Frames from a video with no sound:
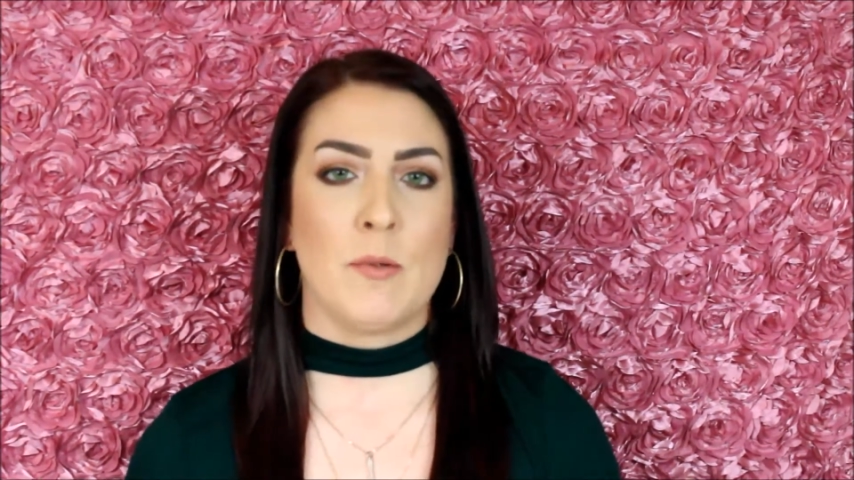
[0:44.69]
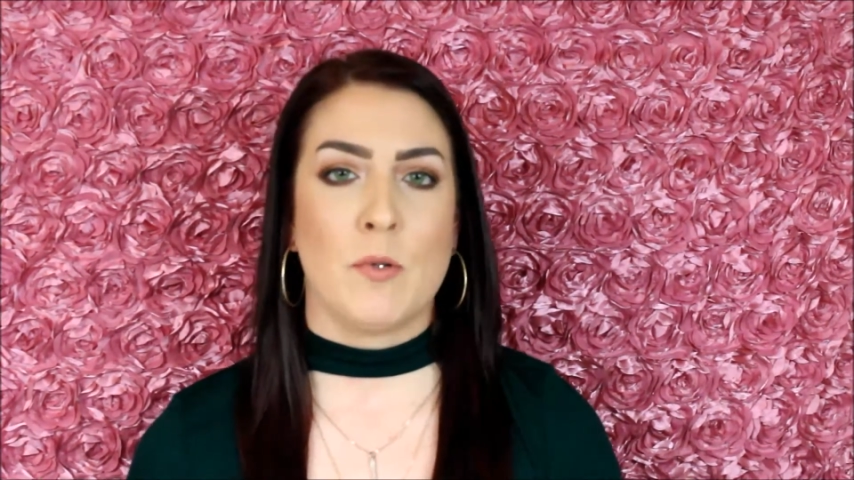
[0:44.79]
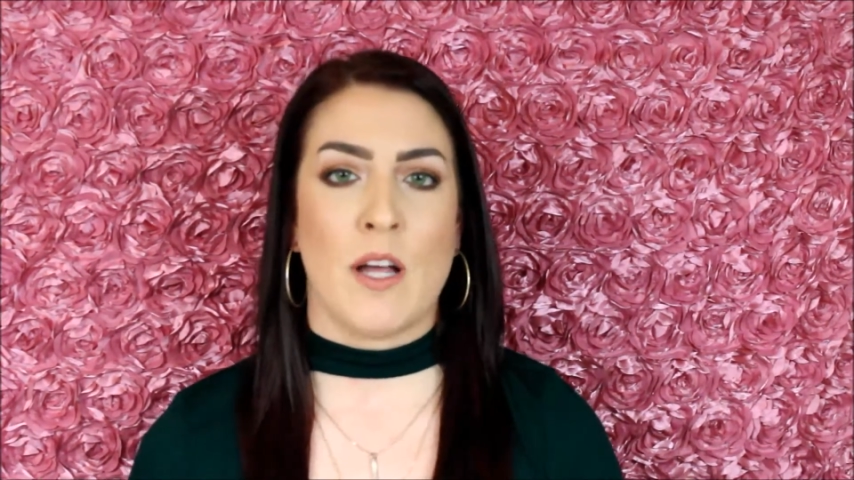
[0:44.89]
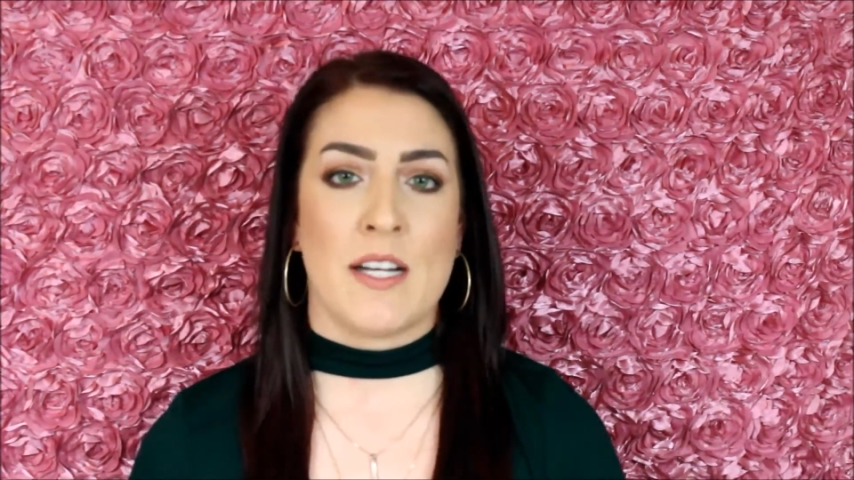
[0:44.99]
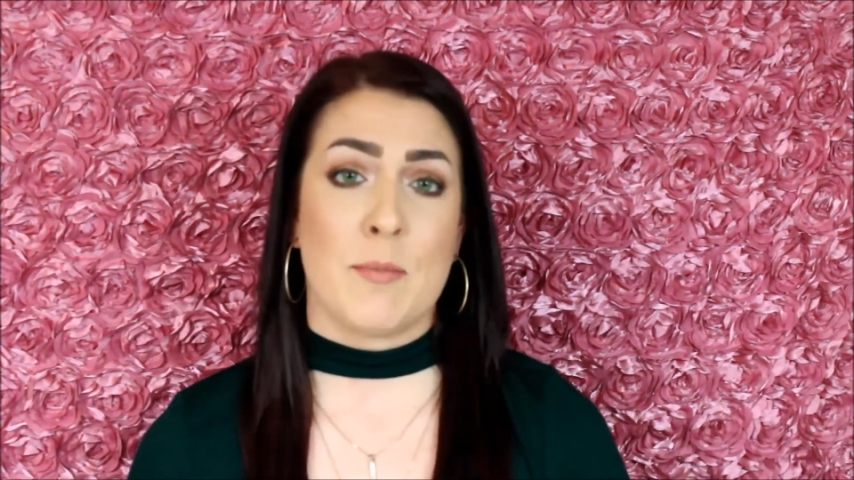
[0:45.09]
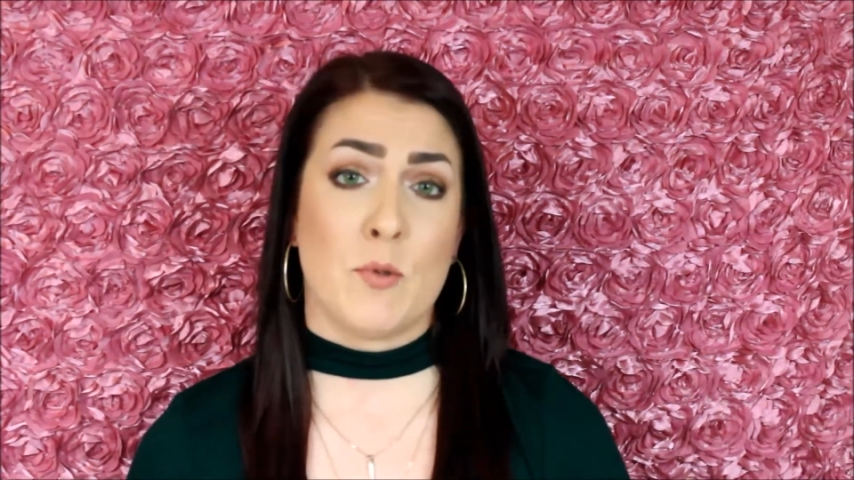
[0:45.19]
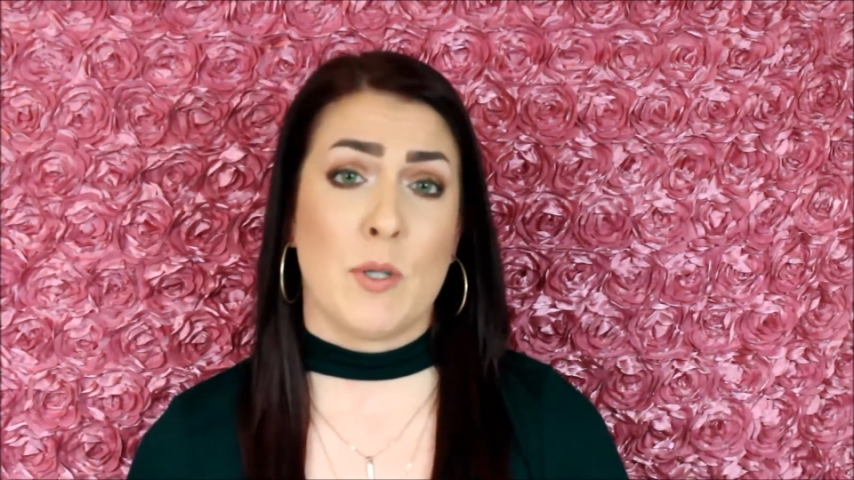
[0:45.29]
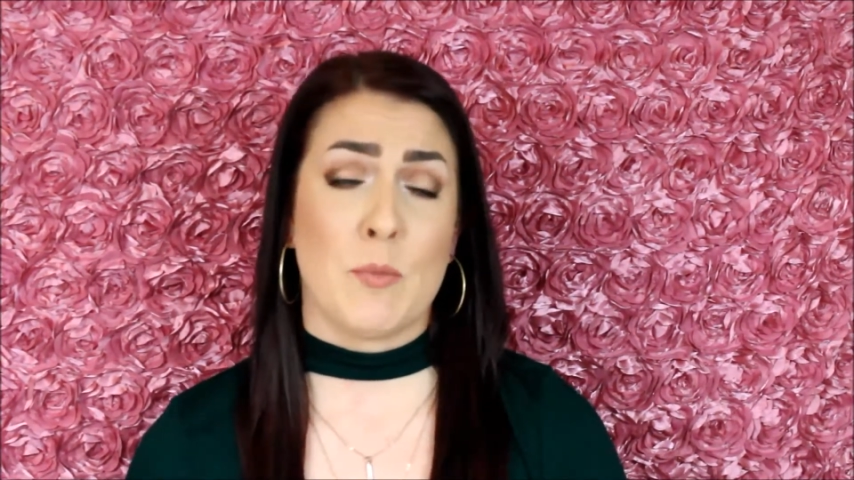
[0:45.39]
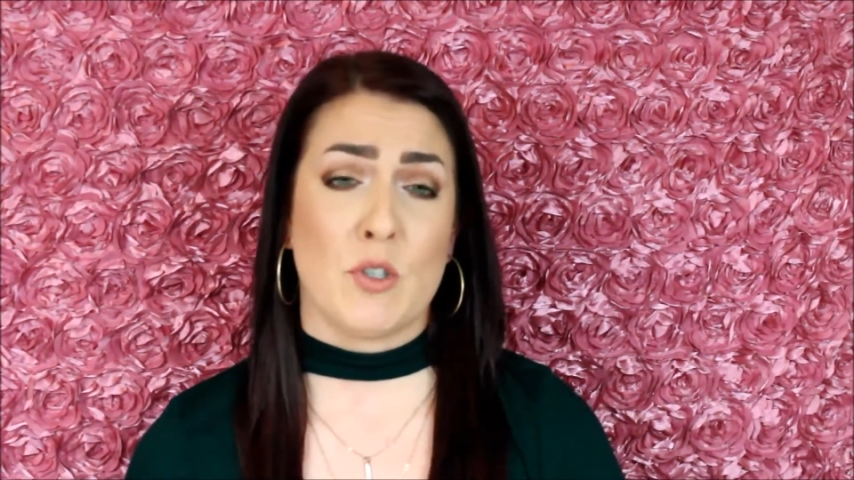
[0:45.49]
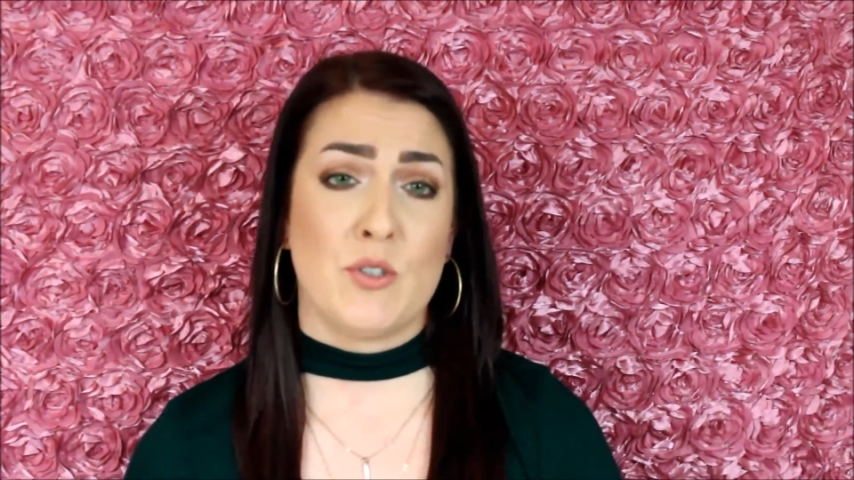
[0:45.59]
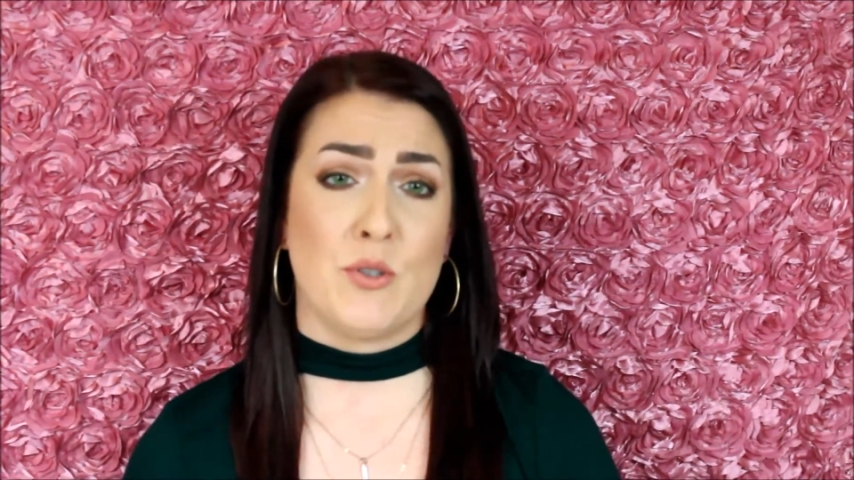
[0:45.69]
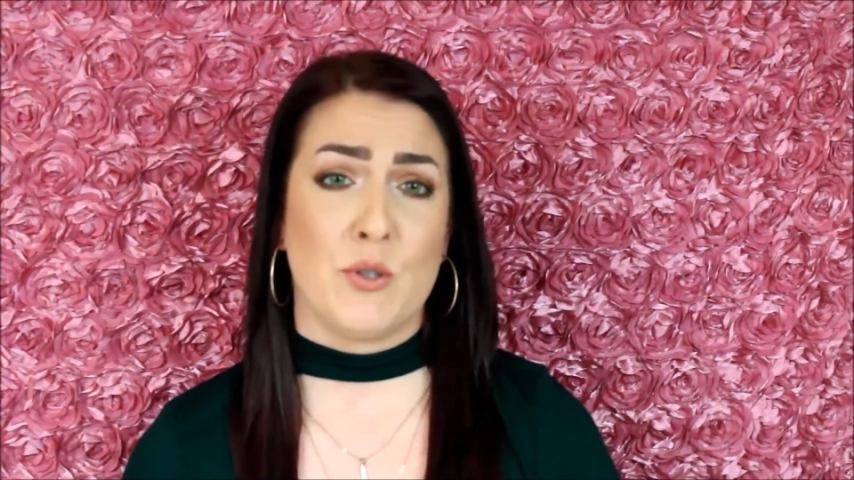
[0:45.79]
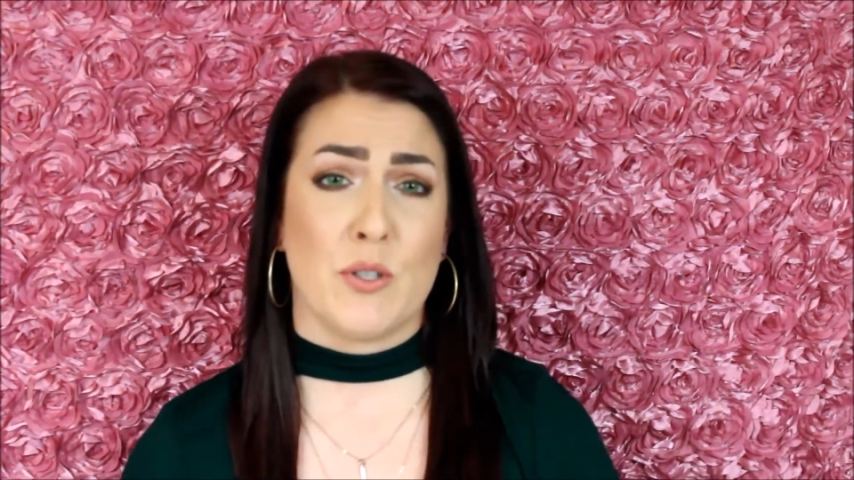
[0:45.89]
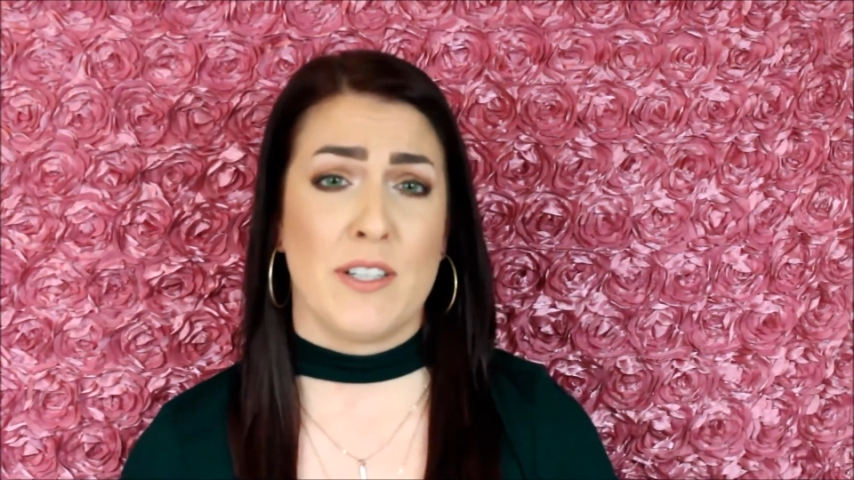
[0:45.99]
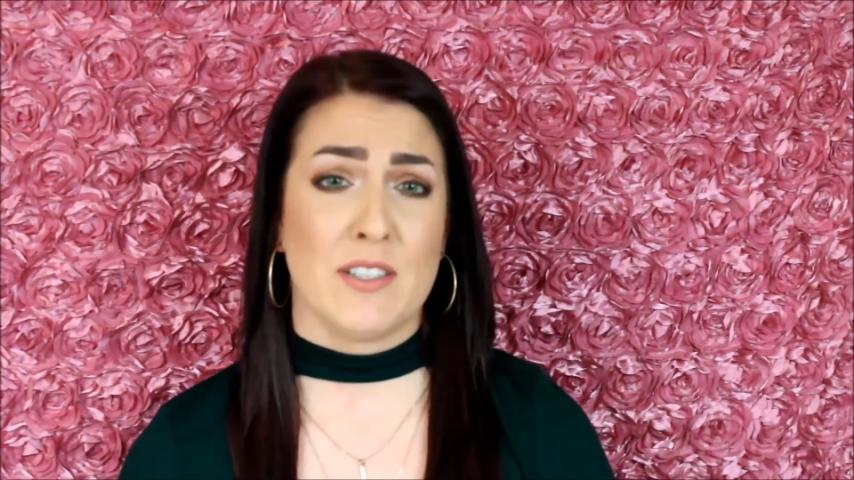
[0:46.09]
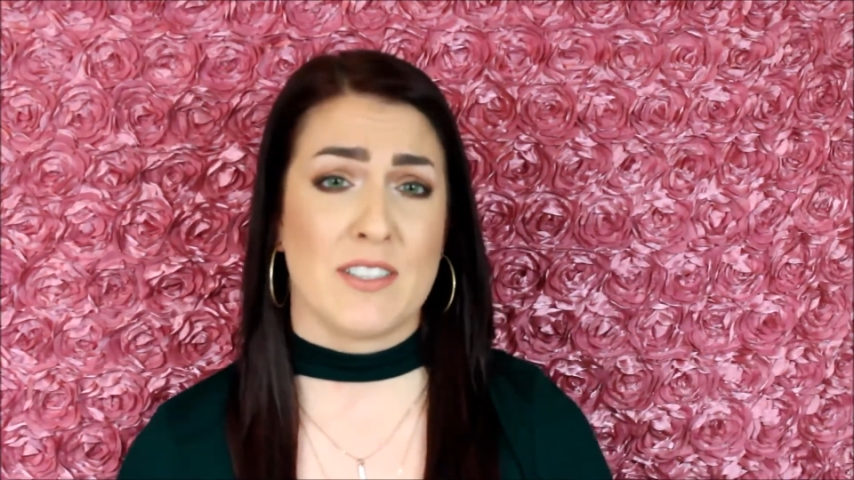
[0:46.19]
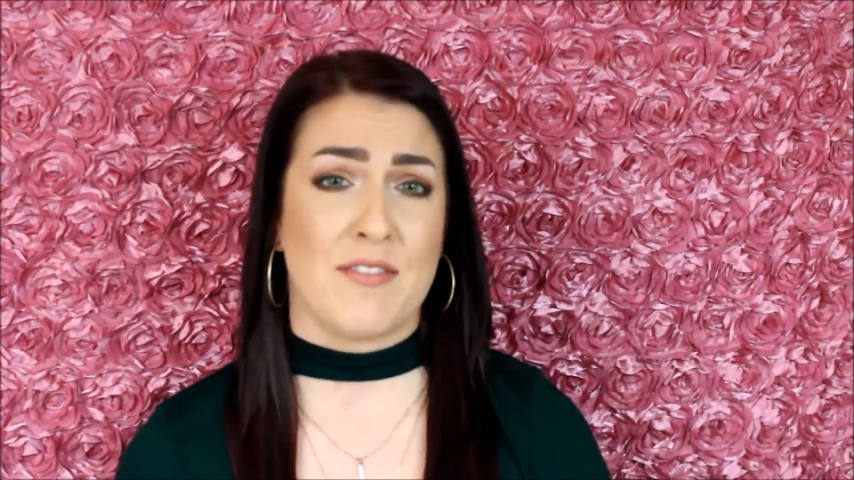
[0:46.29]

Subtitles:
will end up doing more tutorials